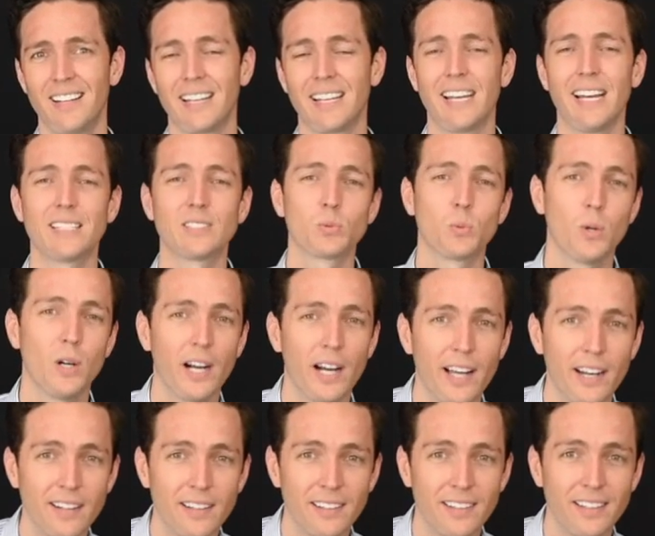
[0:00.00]
Guess
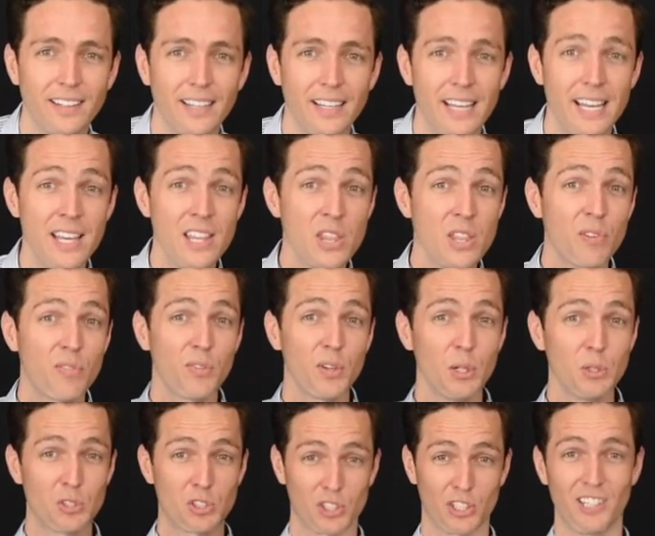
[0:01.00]
what? In the
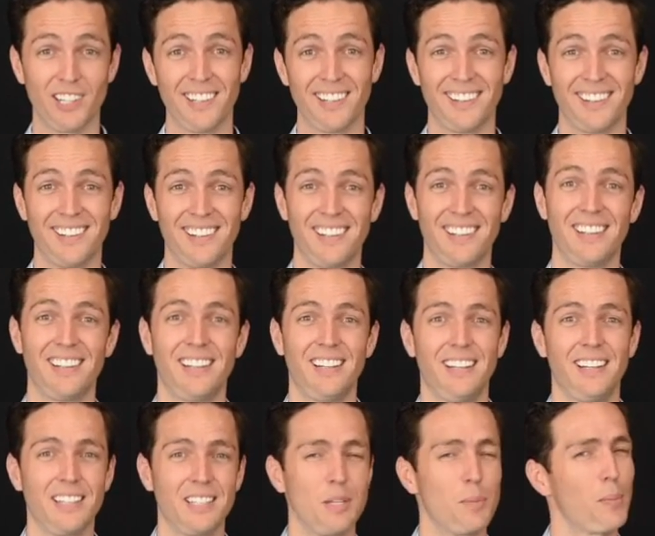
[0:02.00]
future,
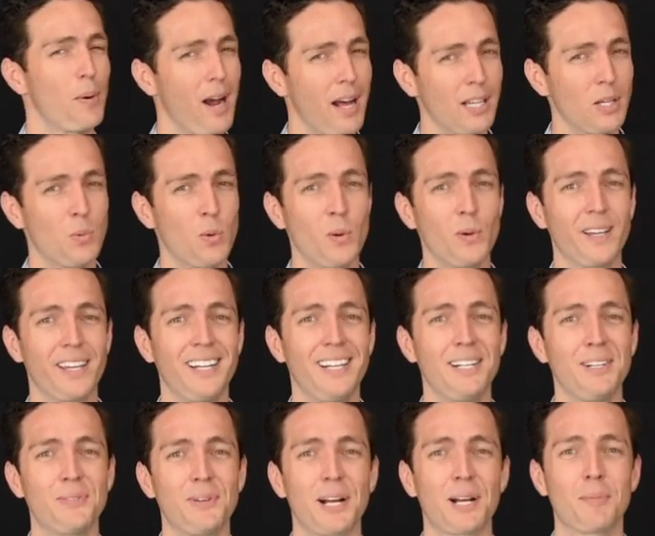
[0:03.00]
You probably won't get
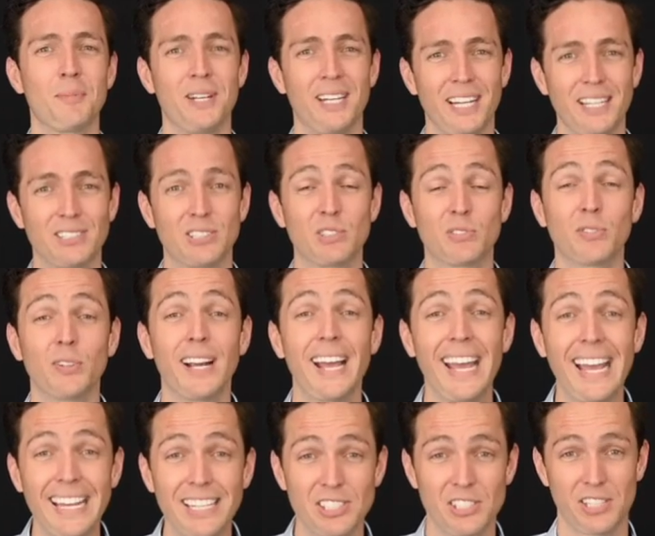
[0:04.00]
any recommendations for
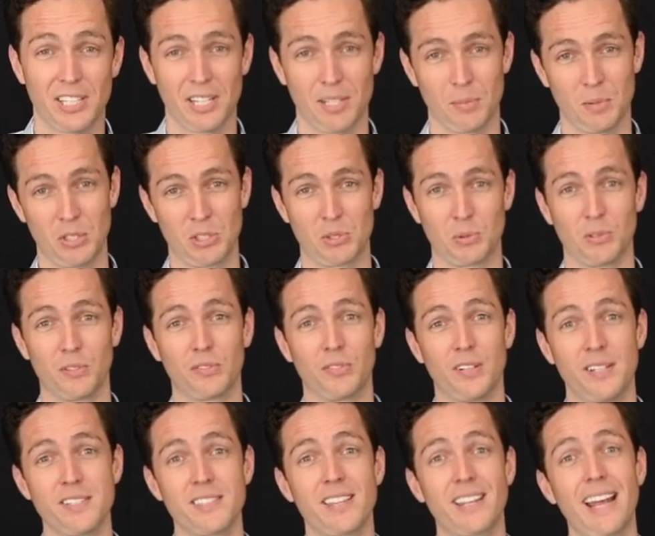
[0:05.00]
A-shared mutual
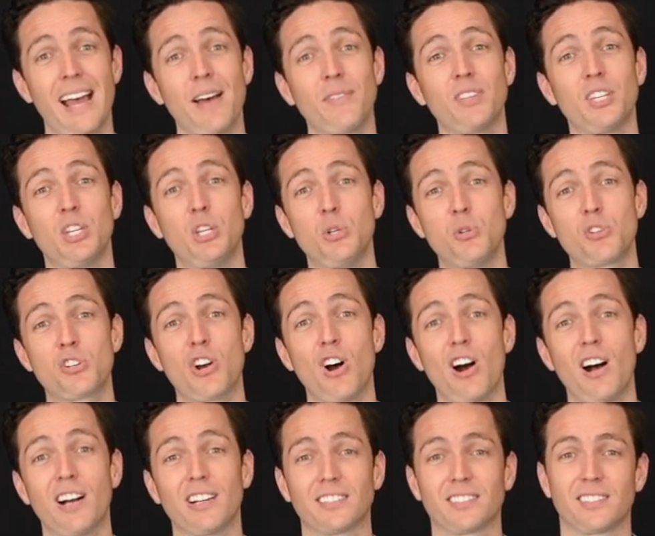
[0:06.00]
funds that have the huge
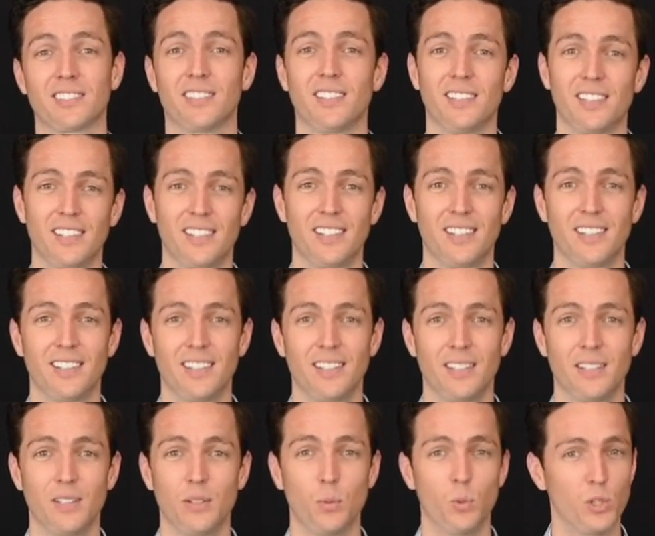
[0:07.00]
cost,
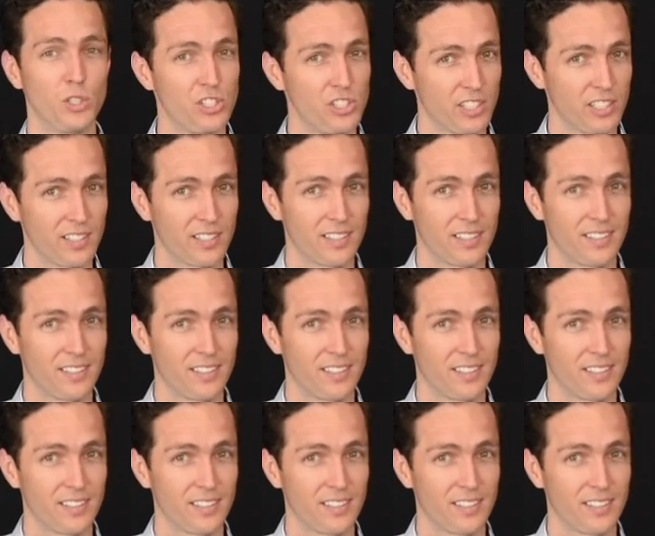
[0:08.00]
would you?